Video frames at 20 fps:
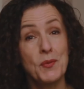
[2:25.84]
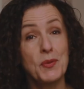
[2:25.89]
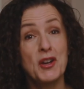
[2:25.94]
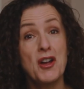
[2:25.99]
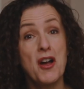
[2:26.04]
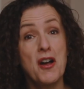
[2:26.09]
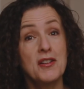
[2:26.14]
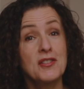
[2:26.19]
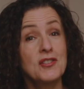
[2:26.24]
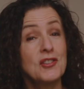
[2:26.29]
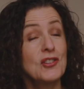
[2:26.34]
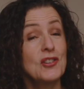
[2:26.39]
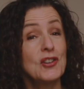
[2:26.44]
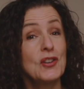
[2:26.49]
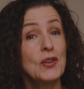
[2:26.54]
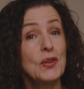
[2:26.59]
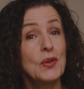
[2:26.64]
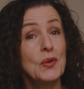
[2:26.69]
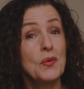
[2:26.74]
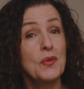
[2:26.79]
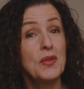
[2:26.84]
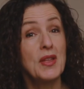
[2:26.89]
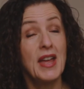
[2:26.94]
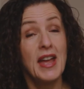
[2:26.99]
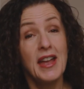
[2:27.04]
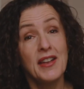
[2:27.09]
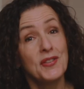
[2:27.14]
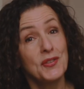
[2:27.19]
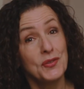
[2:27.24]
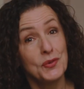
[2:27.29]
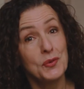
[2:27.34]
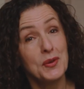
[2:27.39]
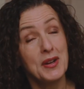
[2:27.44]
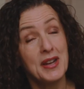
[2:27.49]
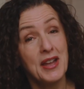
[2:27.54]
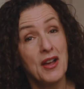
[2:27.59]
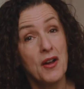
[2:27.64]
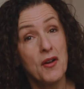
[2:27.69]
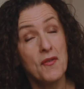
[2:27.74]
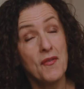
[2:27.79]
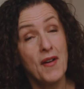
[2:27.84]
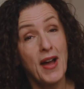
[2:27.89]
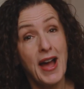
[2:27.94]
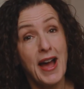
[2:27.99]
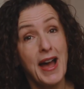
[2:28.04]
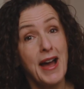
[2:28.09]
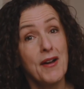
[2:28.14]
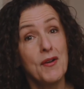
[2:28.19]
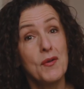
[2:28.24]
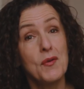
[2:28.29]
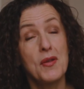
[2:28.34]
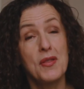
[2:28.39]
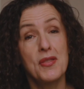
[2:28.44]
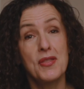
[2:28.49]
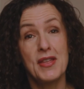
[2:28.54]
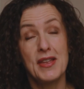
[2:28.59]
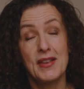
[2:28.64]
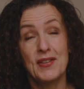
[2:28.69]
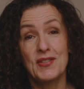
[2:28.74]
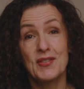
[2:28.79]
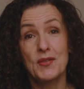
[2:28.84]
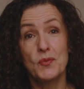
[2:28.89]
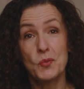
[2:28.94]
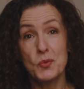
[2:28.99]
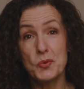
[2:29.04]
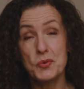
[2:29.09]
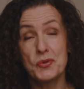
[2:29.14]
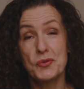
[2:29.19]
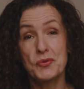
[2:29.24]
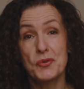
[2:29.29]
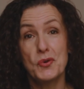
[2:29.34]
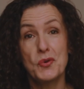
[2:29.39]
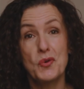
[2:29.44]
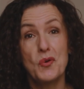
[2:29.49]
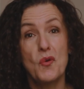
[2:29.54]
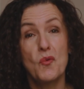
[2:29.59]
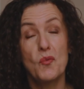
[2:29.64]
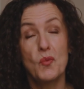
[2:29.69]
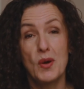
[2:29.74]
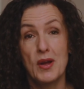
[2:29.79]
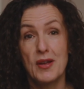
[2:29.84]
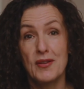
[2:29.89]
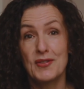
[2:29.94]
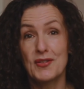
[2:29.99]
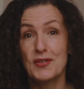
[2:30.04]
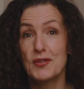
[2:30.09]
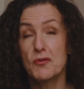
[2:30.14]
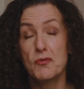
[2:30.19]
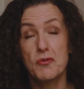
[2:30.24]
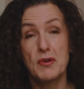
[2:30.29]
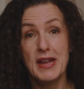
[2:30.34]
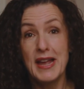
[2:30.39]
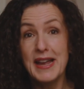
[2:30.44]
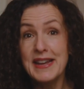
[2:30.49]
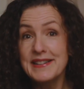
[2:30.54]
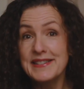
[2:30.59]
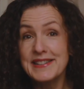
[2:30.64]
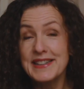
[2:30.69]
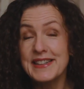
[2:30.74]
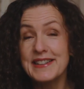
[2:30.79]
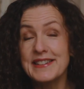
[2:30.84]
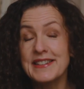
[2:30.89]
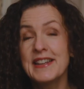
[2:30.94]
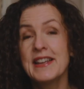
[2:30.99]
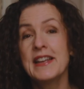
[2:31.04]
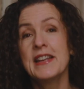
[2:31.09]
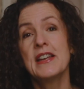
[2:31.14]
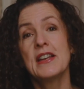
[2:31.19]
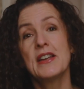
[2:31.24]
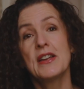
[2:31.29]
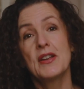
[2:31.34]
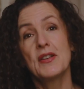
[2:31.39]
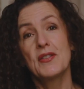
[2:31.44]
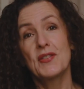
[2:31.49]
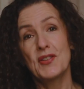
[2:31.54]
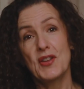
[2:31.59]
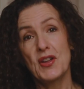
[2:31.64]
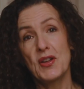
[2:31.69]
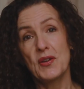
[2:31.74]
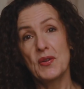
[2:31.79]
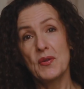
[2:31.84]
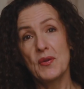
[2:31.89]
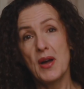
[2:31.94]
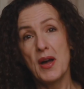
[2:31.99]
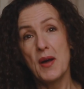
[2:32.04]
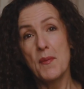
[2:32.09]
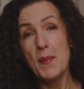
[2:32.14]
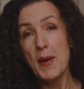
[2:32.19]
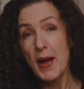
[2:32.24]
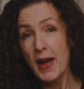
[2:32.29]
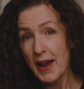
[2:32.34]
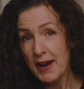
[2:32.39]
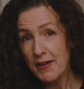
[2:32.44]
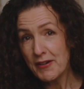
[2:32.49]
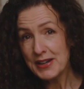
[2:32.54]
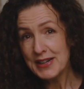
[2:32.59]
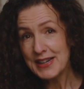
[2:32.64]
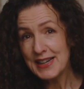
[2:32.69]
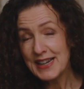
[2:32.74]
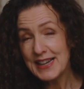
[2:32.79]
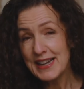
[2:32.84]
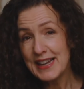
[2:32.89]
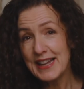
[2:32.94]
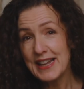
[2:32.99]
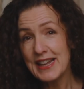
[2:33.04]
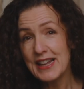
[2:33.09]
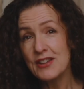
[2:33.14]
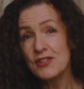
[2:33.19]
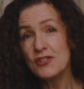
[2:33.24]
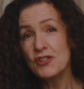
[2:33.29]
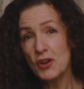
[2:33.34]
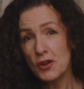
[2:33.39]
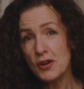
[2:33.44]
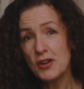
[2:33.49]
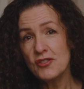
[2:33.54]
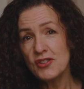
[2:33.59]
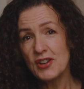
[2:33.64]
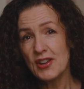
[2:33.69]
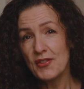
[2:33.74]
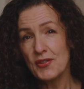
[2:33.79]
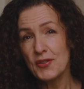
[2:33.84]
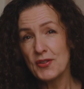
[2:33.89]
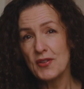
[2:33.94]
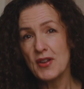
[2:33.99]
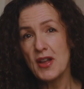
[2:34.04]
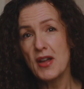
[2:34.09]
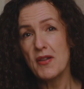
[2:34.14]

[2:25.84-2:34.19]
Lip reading: with regard to the history of how this waterfall was created, so apparently geologists